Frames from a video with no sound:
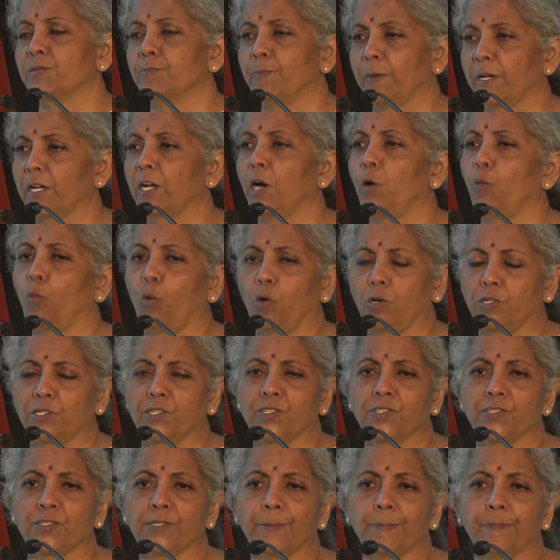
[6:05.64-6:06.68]

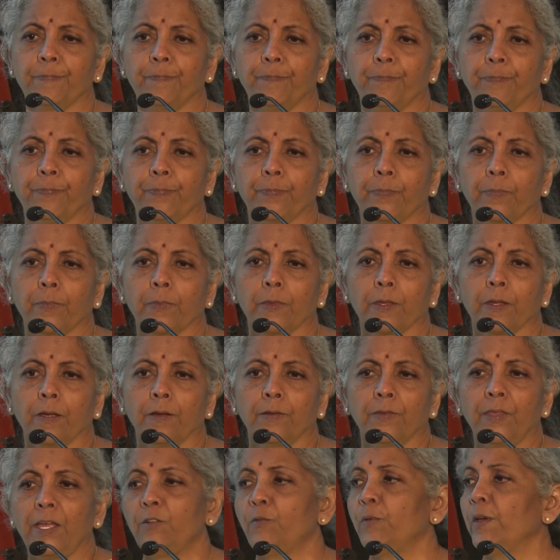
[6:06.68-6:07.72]
megawatts,
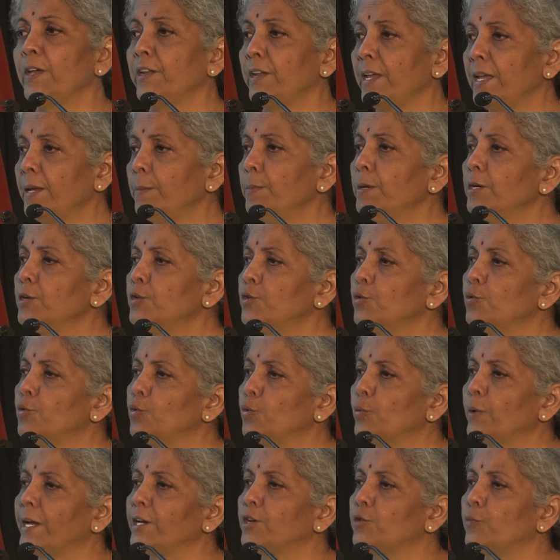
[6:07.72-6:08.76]
that we are able to
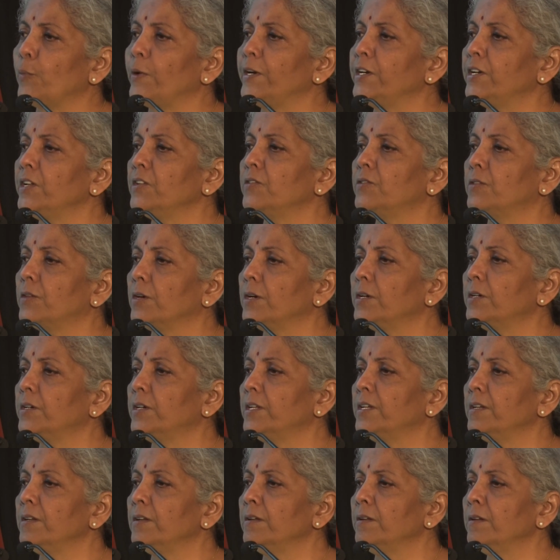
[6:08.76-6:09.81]
look at
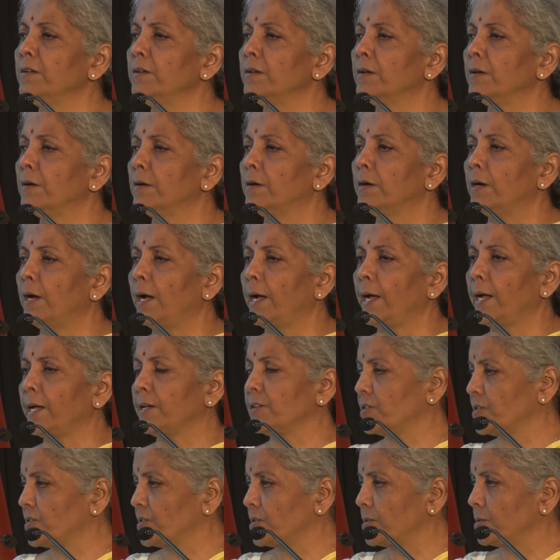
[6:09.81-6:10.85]
2030,
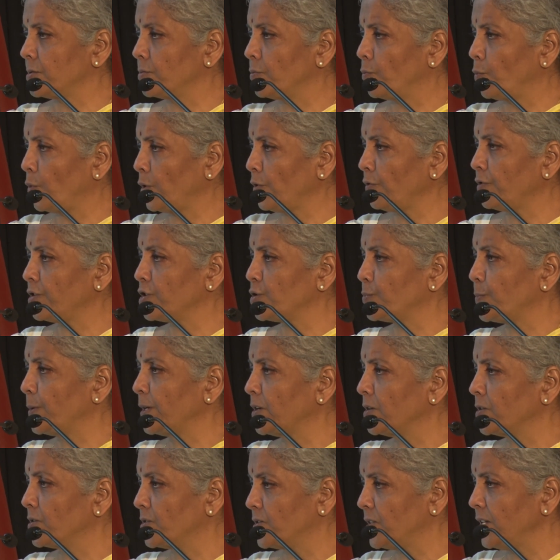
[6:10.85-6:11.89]
as one of the
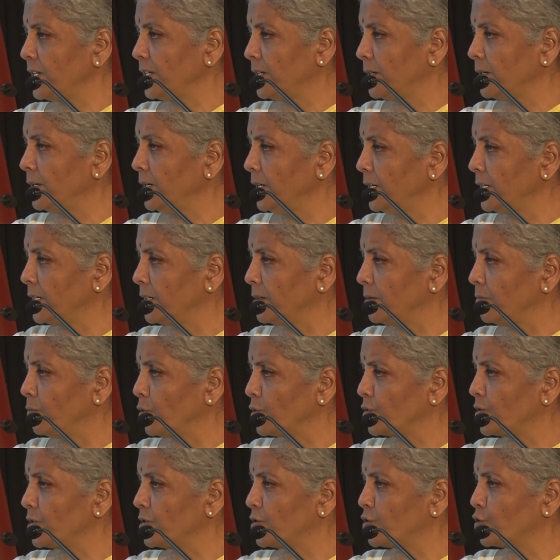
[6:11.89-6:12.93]
speakers said early,
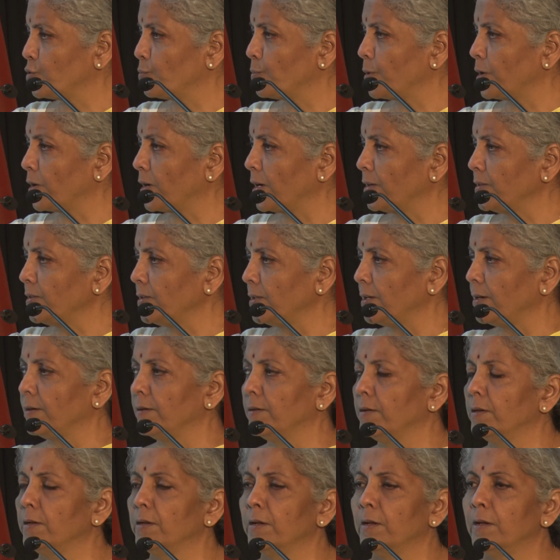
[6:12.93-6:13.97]
was it Subraganta,
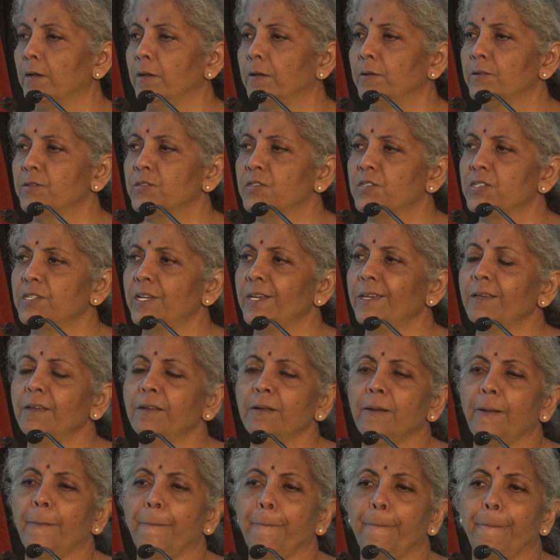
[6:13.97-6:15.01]

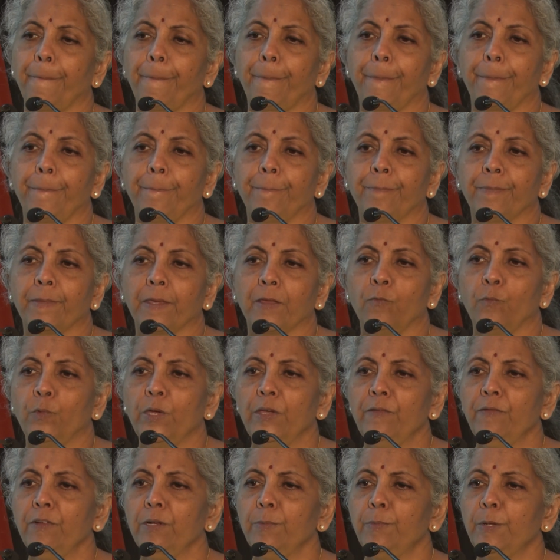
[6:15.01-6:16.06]
saying
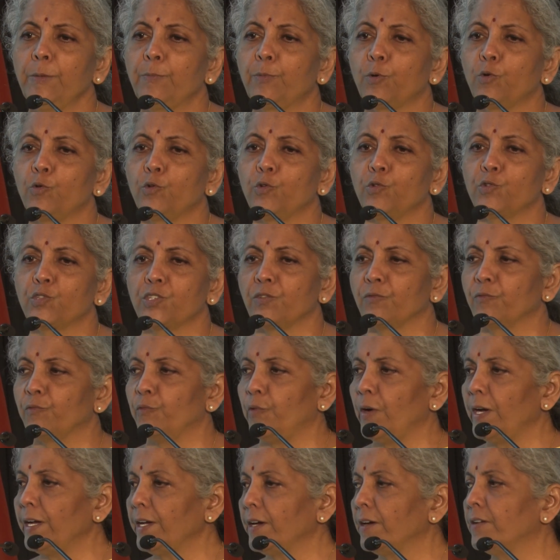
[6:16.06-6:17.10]
we will be producing
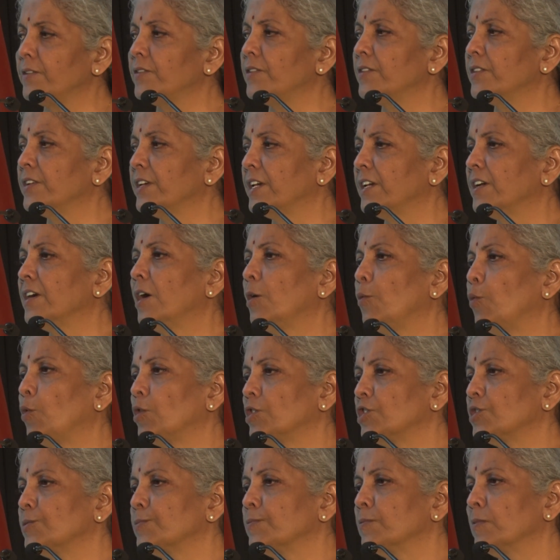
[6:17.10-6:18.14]
500
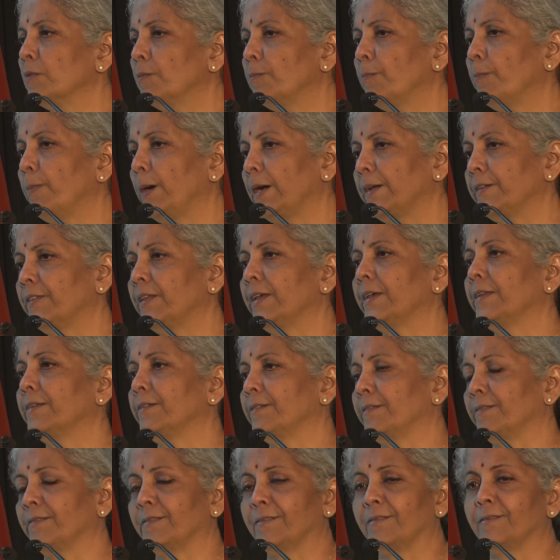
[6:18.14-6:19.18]
gigawatts by then.